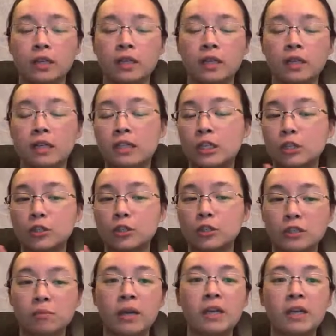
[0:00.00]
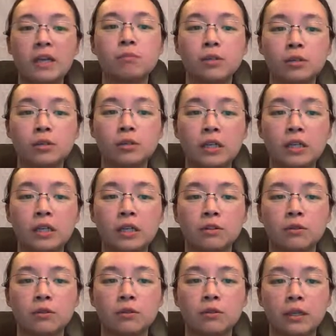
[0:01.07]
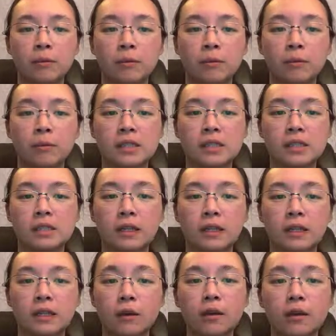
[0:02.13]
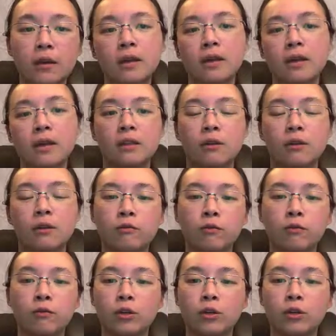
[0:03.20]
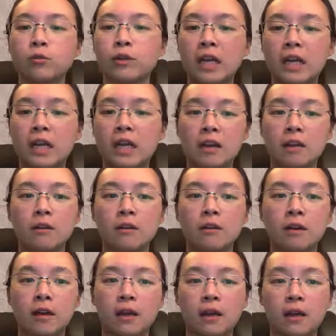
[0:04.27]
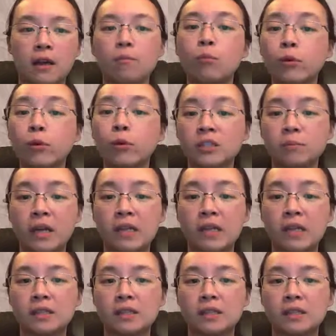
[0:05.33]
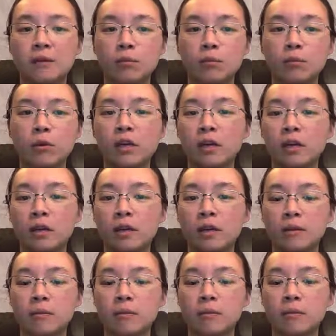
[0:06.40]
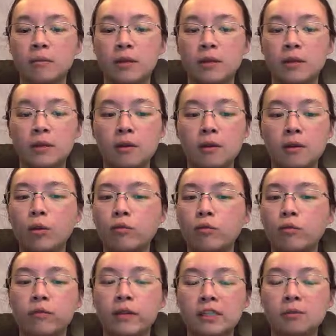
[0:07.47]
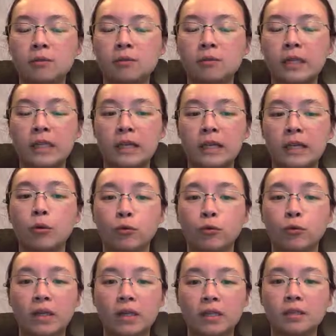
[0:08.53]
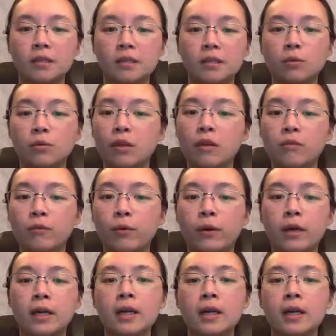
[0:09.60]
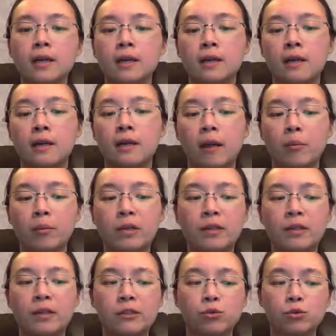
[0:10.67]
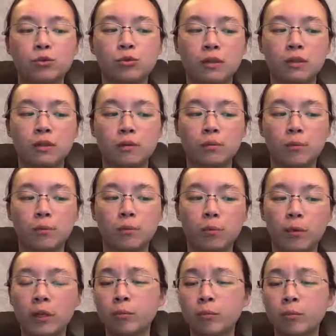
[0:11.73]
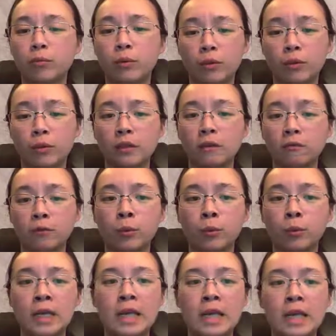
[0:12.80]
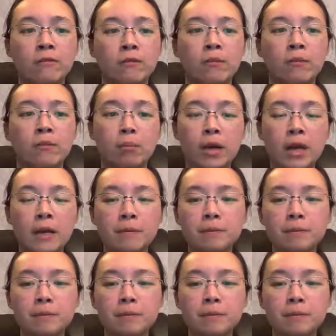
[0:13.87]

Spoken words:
an additional space between your lipids here, therefore creating more space and more flexibility in movement. So therefore, cholesterol will promote the fluidity of a membrane.